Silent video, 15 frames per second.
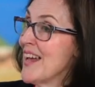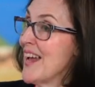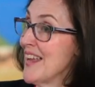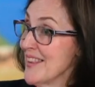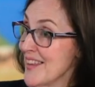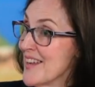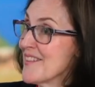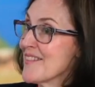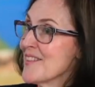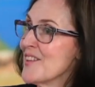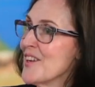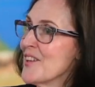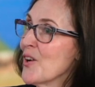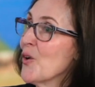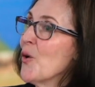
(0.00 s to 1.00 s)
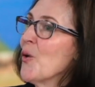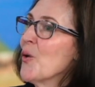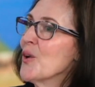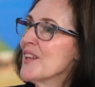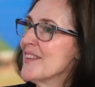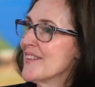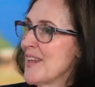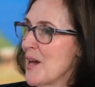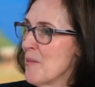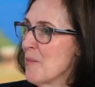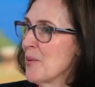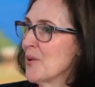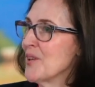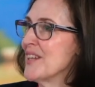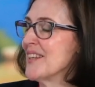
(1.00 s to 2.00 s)
and that's the holy
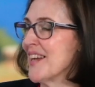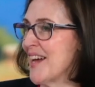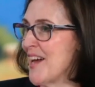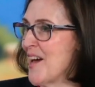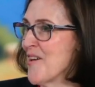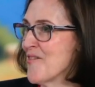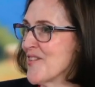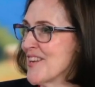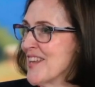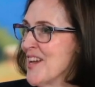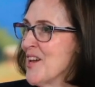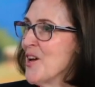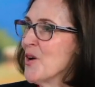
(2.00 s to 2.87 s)
temple in heaven,